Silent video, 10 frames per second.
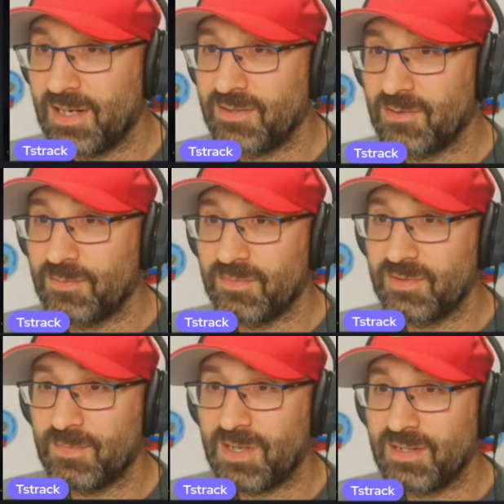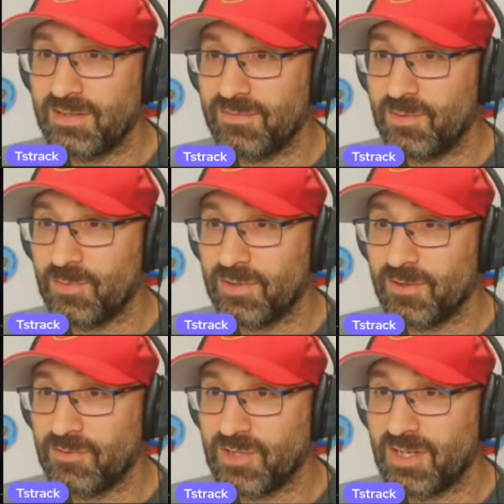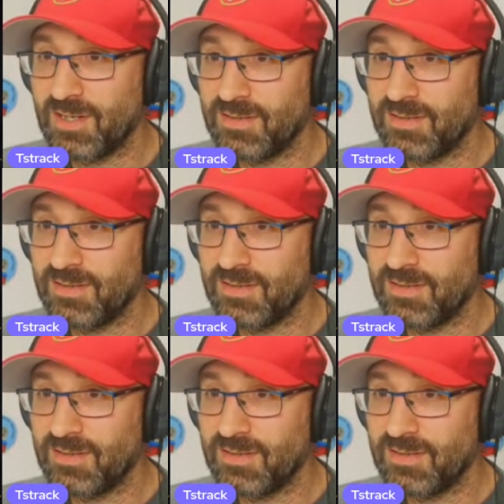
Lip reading: I don't mind if you want to go J.K.